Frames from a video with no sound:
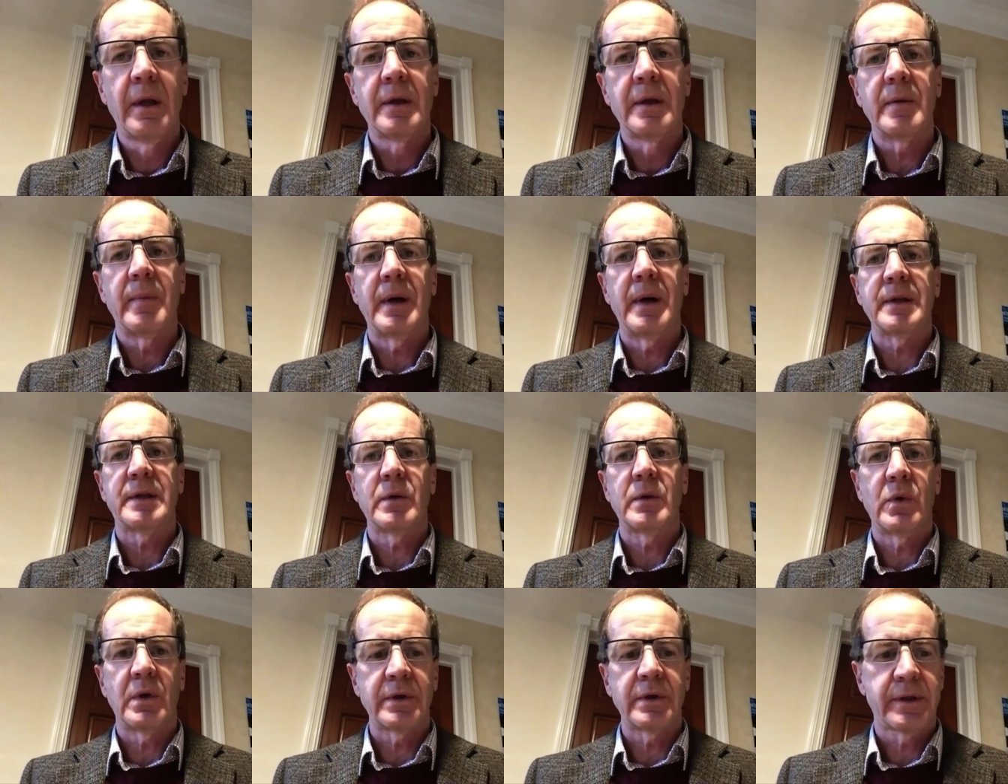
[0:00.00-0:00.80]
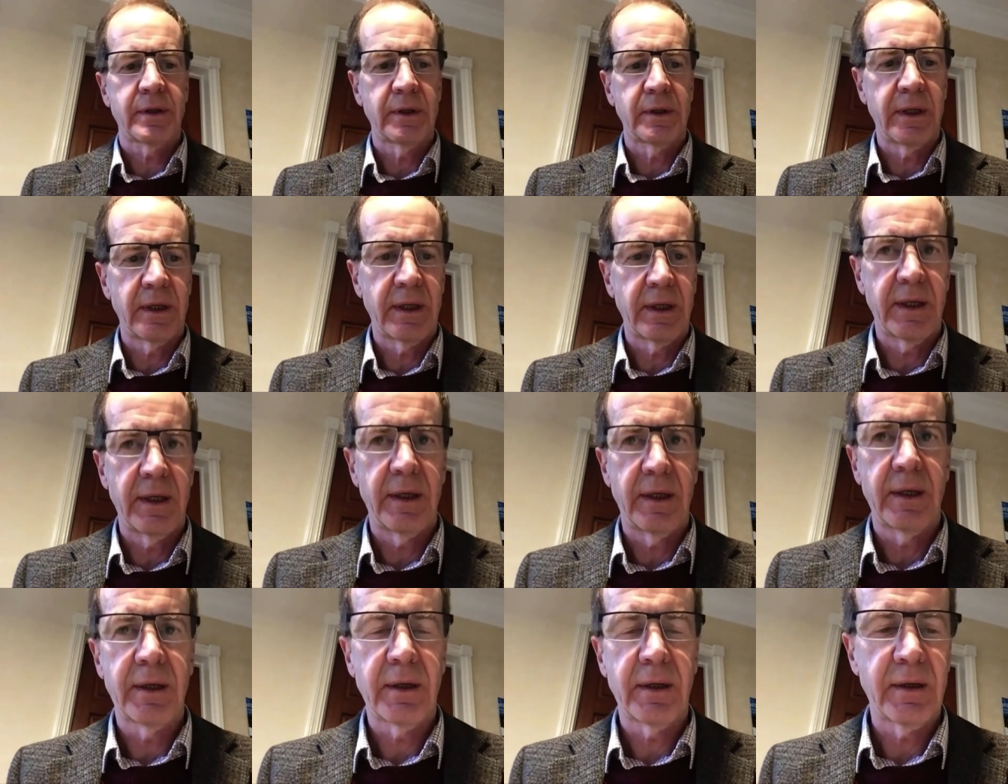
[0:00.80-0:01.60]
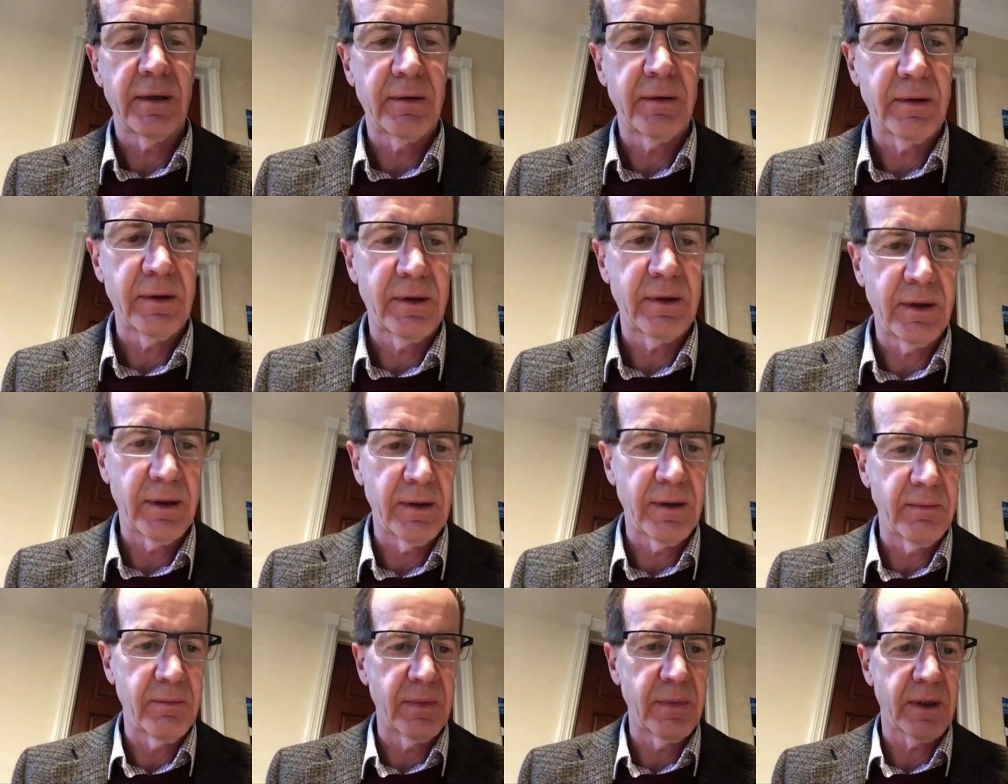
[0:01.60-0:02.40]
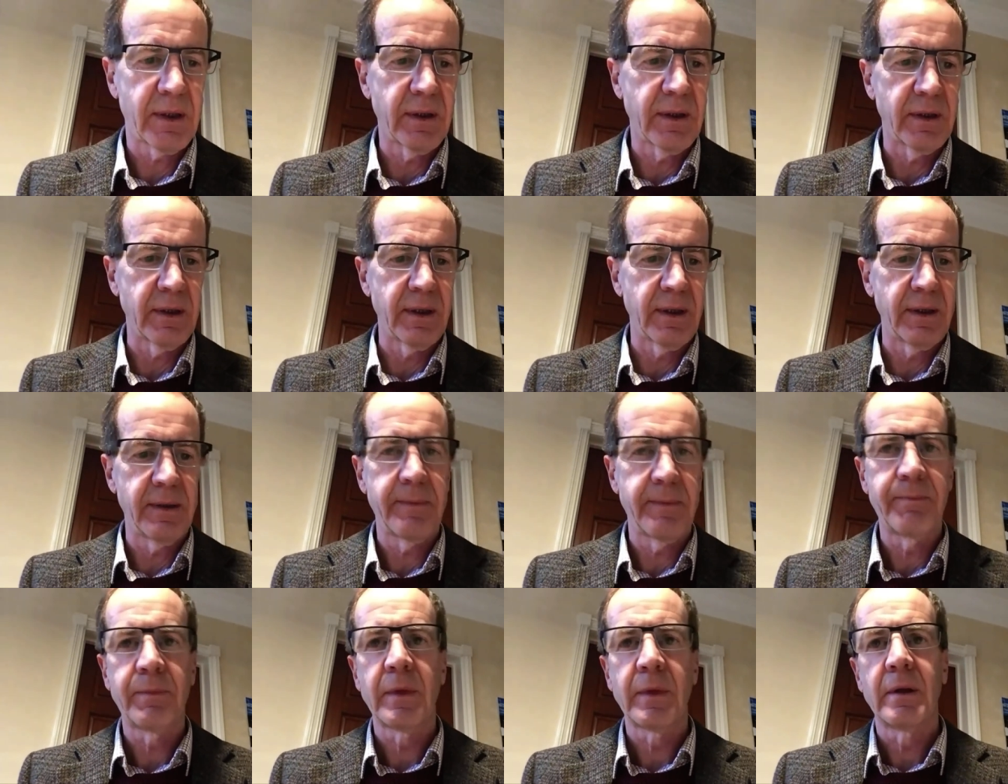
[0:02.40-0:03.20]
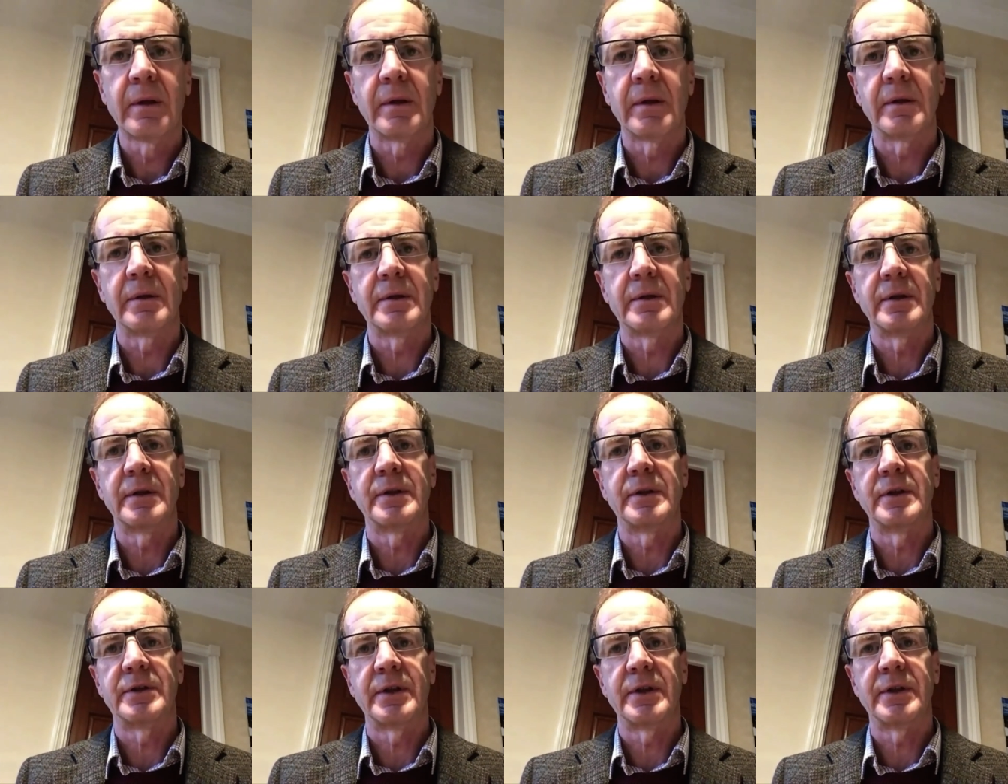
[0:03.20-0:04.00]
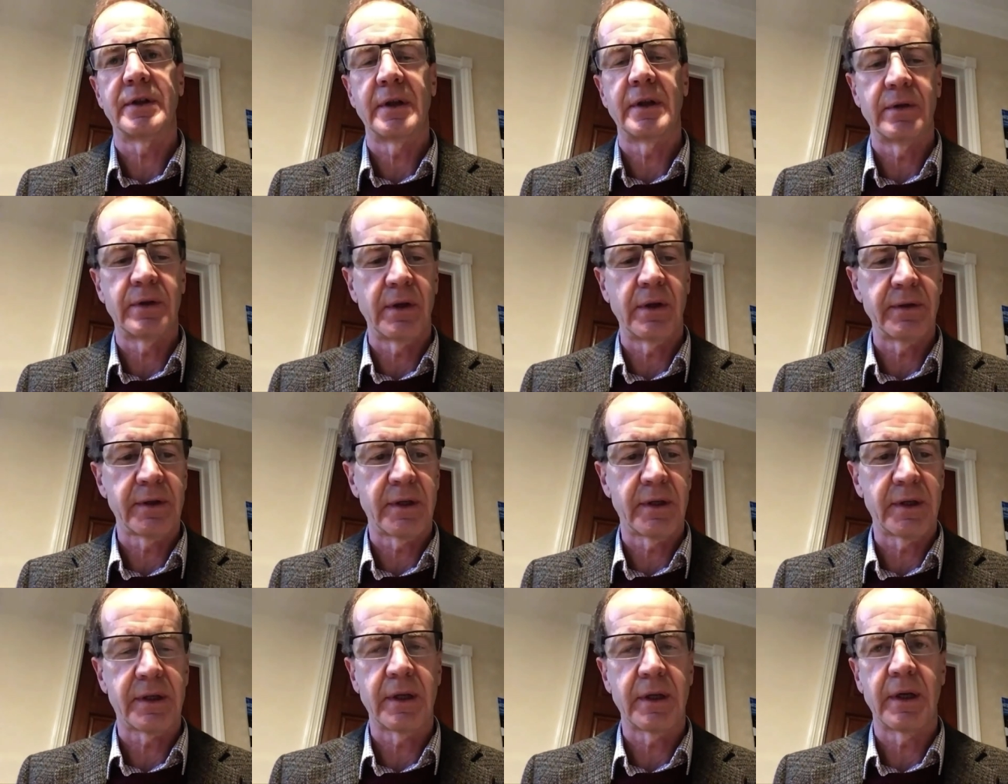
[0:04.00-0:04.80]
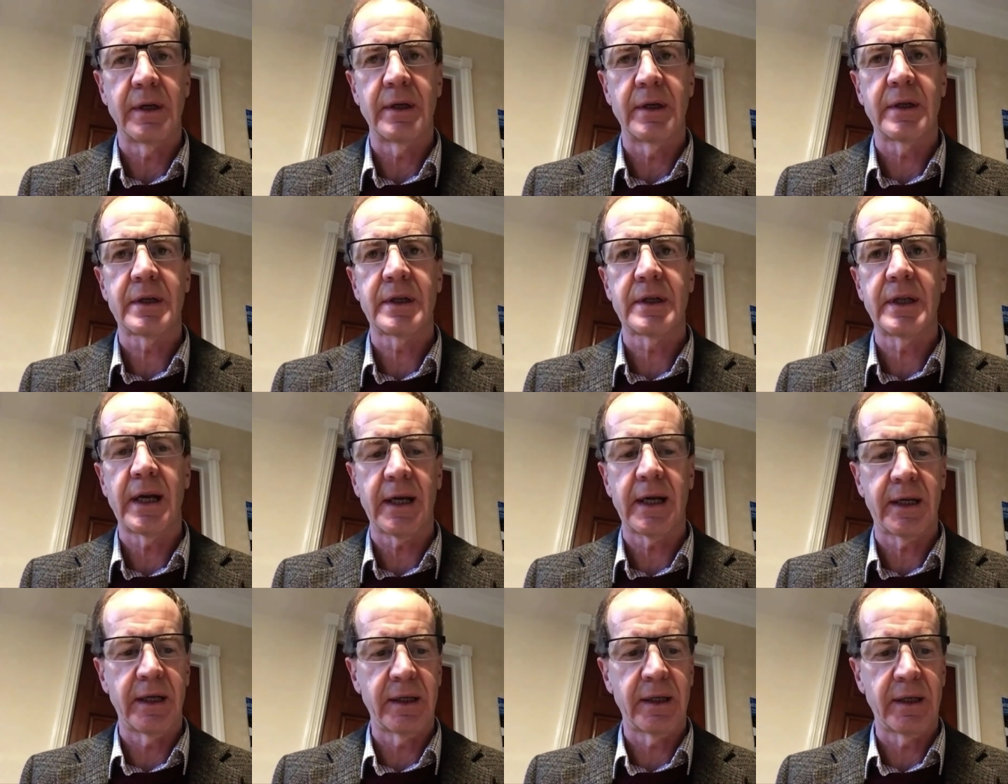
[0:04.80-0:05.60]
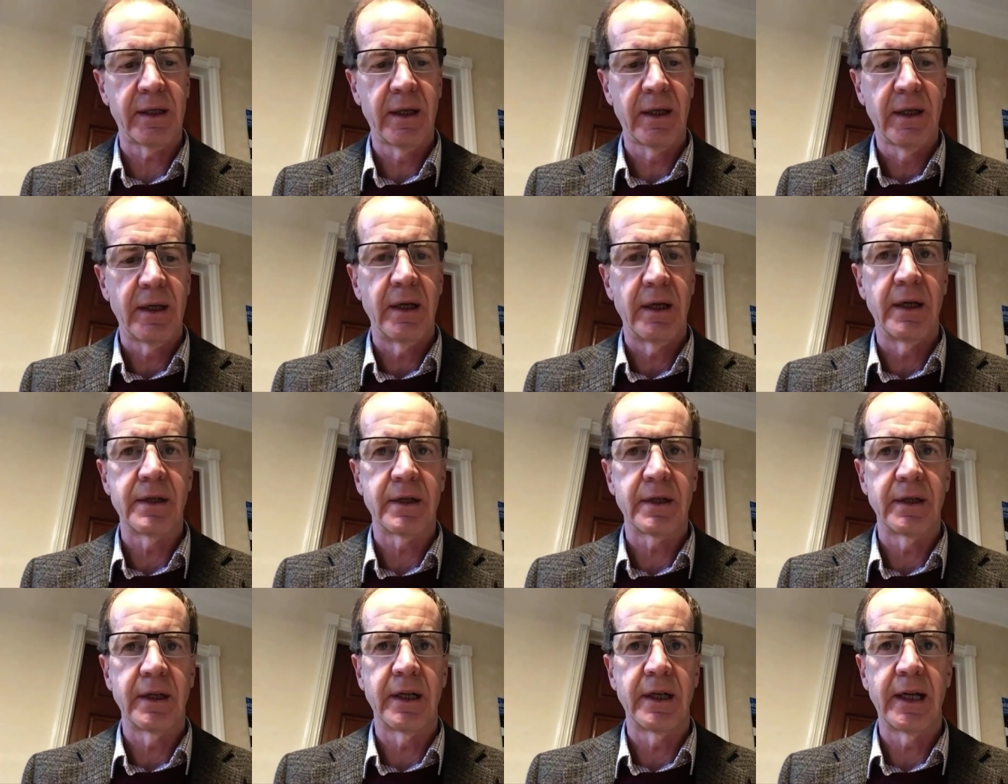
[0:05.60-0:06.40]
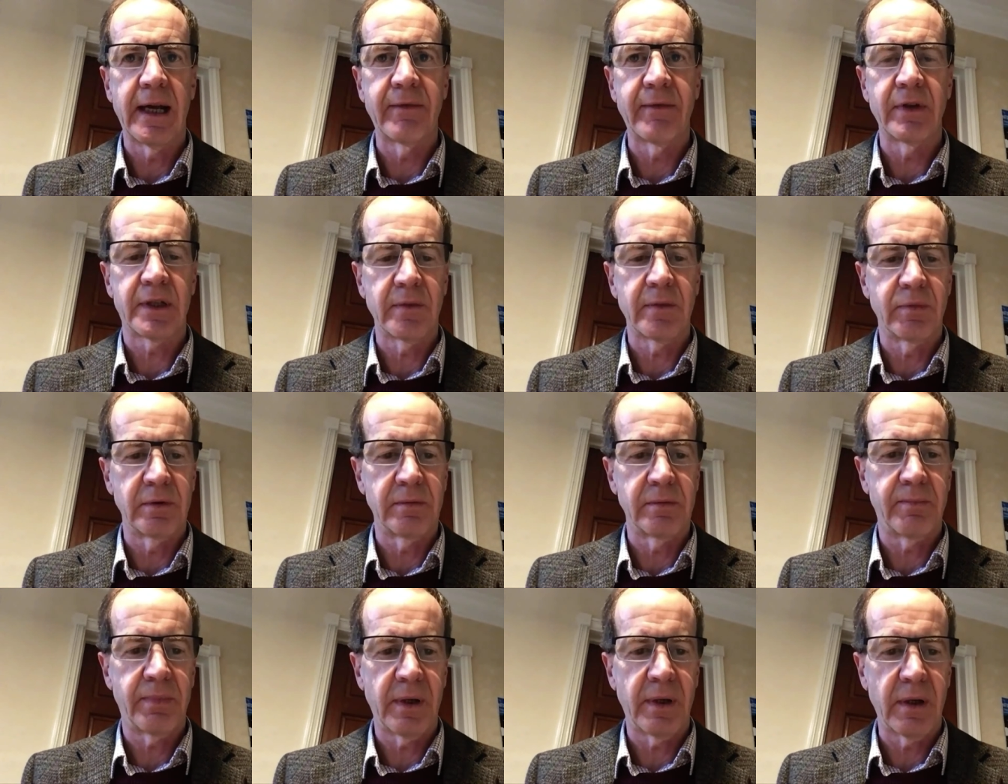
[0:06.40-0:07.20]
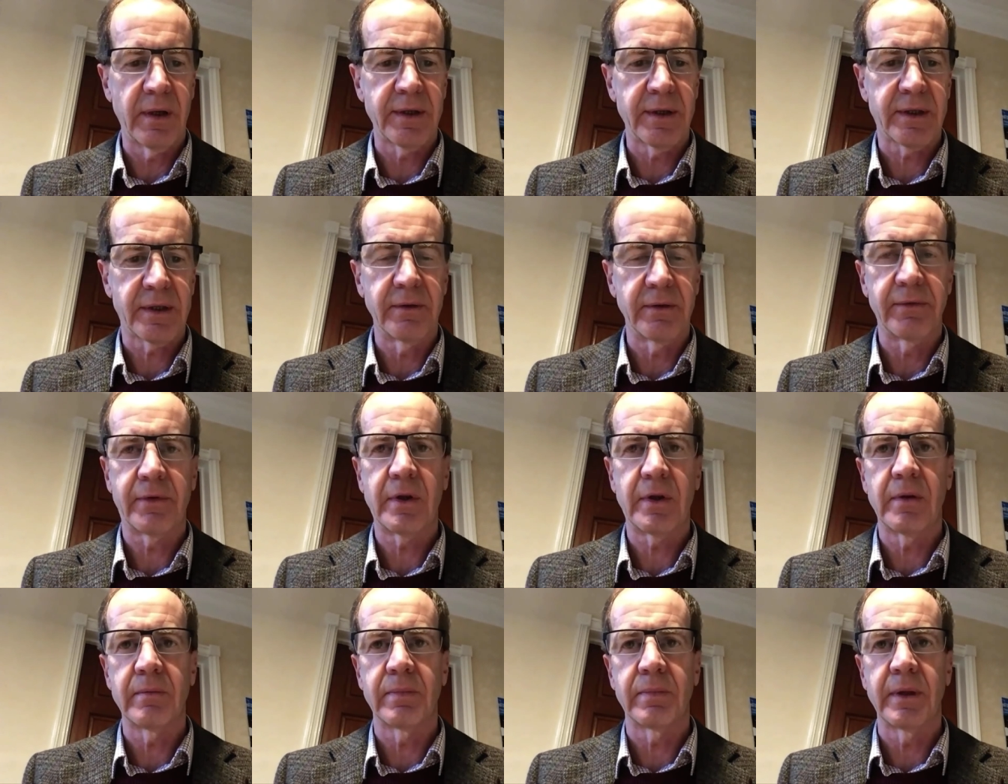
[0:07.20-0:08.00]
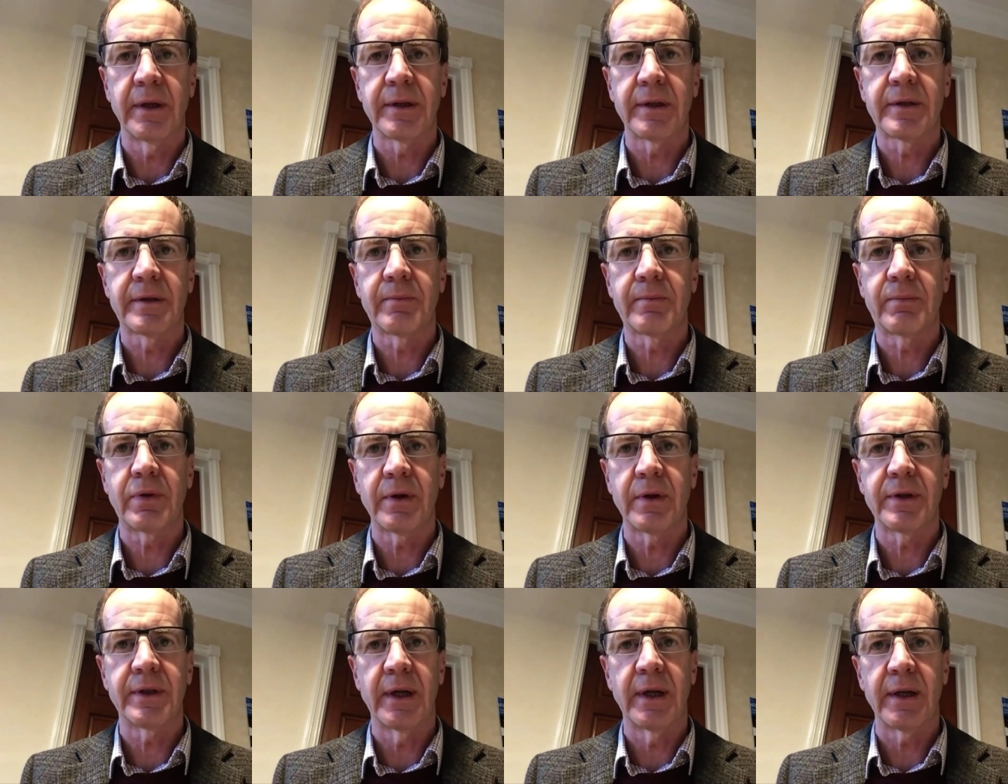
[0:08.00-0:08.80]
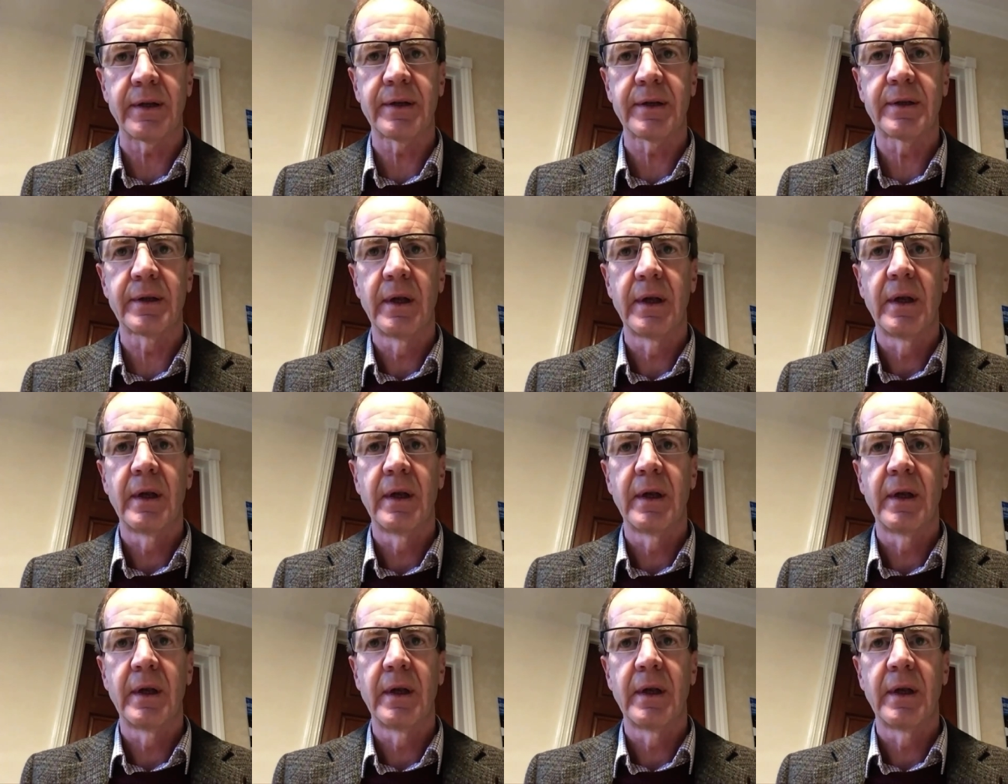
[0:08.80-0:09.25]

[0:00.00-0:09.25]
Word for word: So back to Walter Lilly and uh, Mackay, the judge goes on to say snagging is an inevitable part of complex projects.